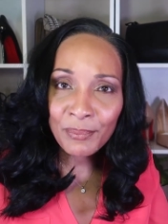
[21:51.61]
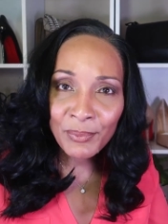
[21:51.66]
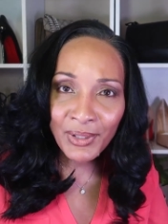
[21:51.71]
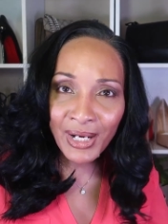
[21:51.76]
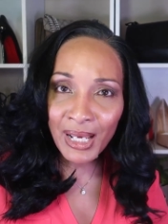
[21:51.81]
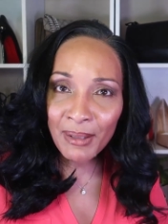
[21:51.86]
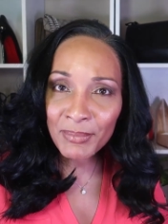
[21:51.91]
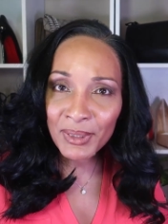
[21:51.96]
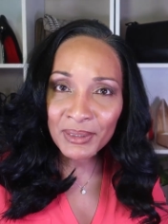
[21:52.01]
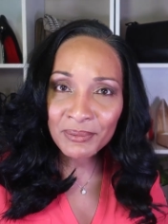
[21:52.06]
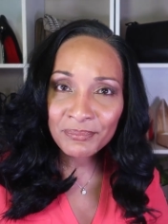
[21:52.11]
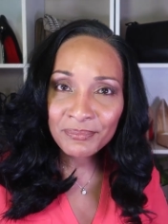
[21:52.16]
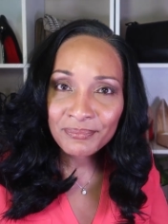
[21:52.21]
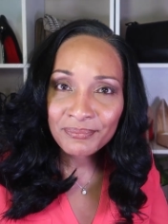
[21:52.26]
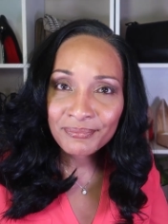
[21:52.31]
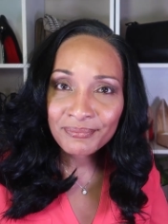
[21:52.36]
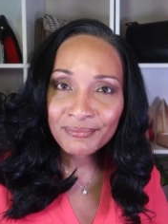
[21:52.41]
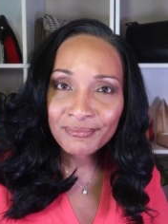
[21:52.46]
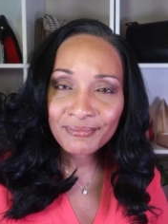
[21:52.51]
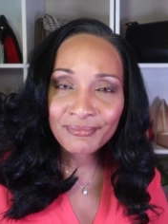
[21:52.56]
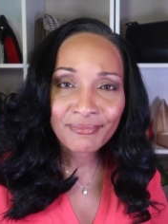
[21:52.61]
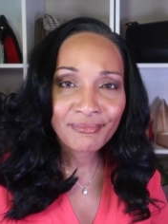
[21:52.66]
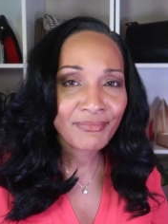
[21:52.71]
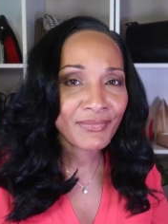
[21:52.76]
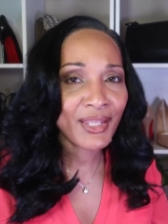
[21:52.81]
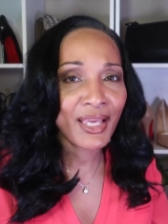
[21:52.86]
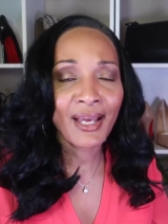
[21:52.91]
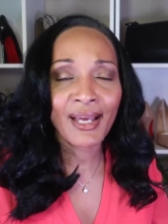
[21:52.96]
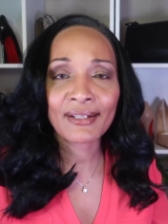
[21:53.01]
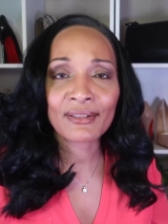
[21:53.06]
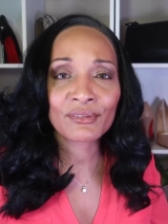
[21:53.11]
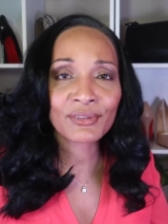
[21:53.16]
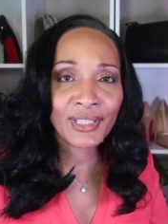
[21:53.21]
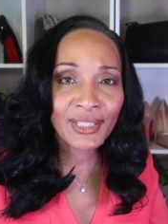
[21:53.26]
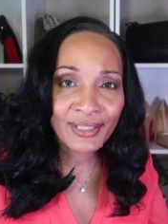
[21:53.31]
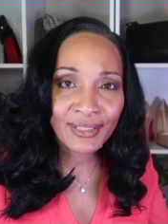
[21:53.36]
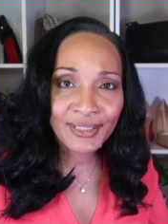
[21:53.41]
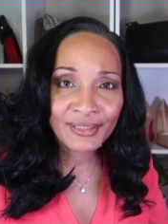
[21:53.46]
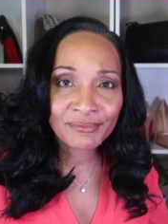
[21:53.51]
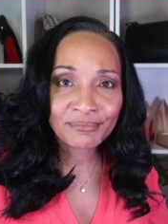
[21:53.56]
problem? I don't
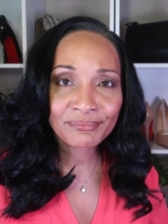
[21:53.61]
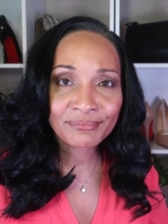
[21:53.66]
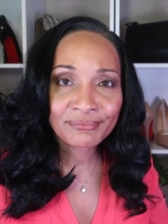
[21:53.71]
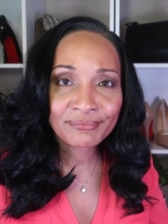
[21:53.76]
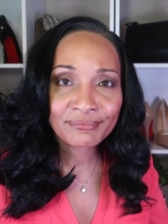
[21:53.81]
get it.